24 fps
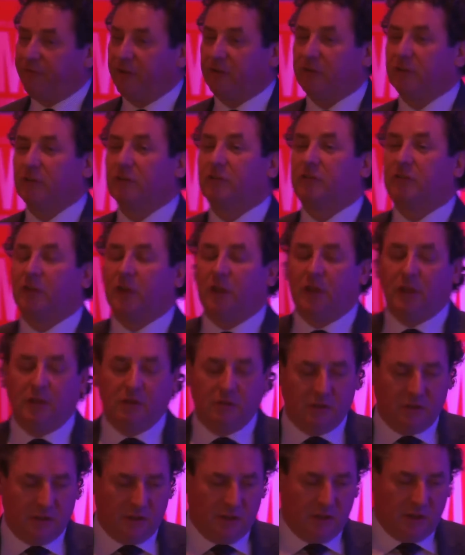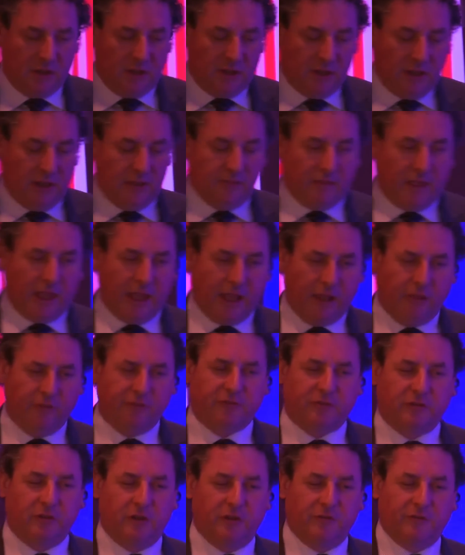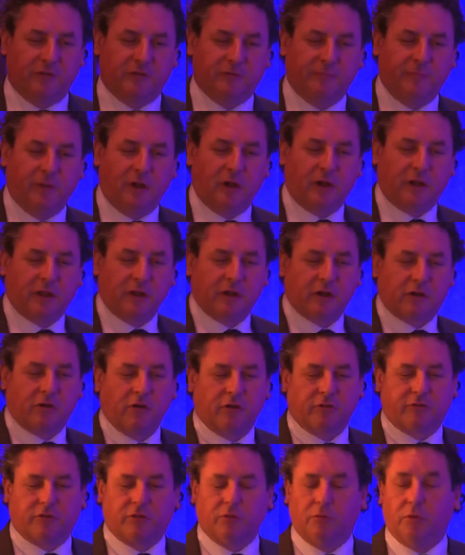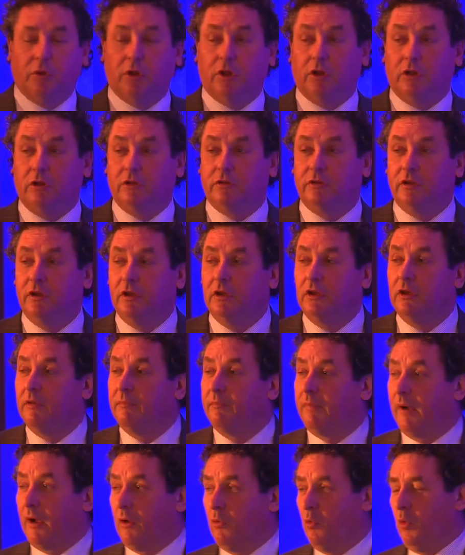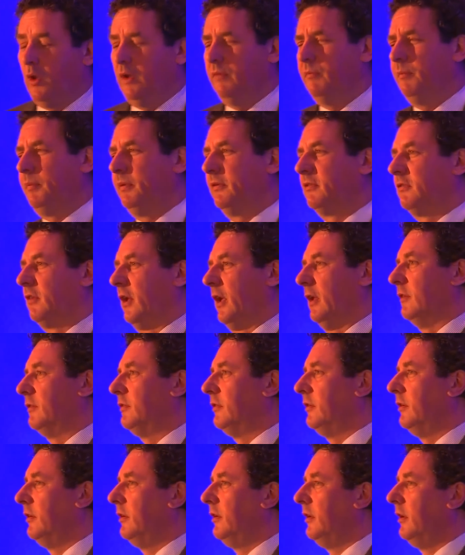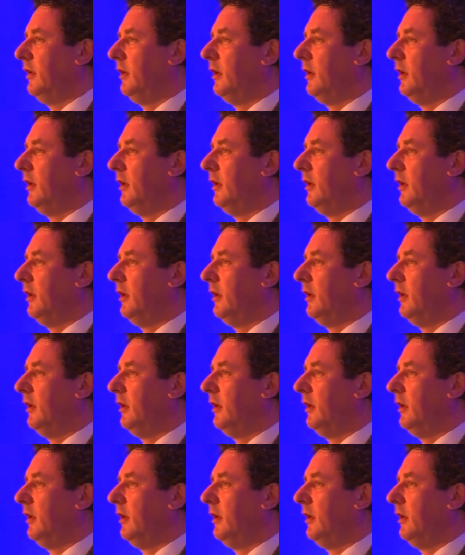efficiency in the health service market across the world by 1%,